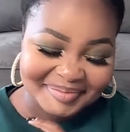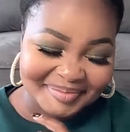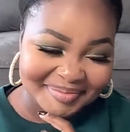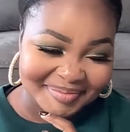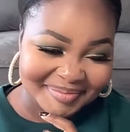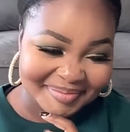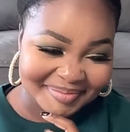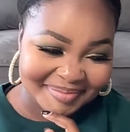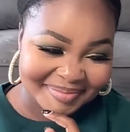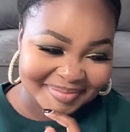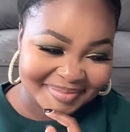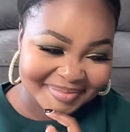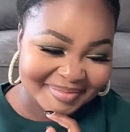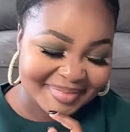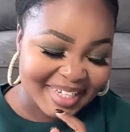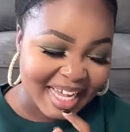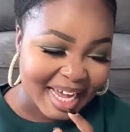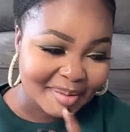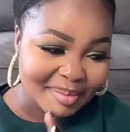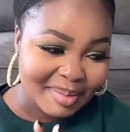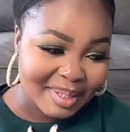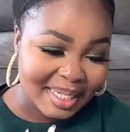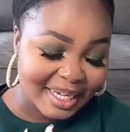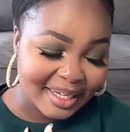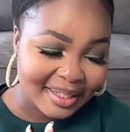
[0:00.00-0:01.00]

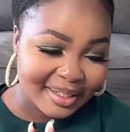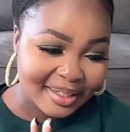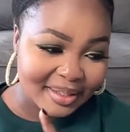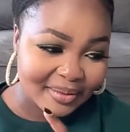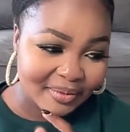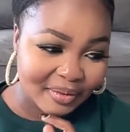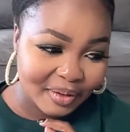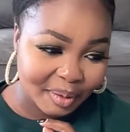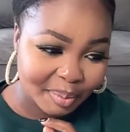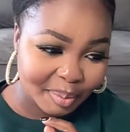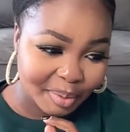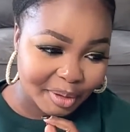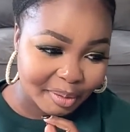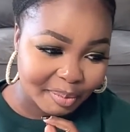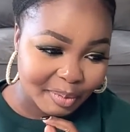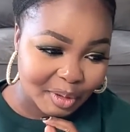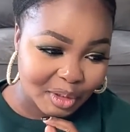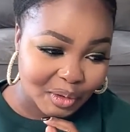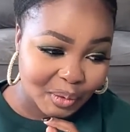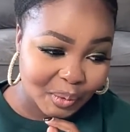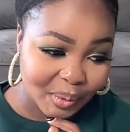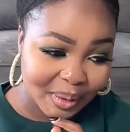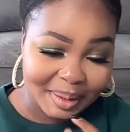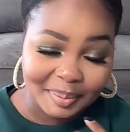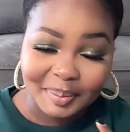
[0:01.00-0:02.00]
I'm saying this very
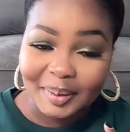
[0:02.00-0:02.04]
prematurely,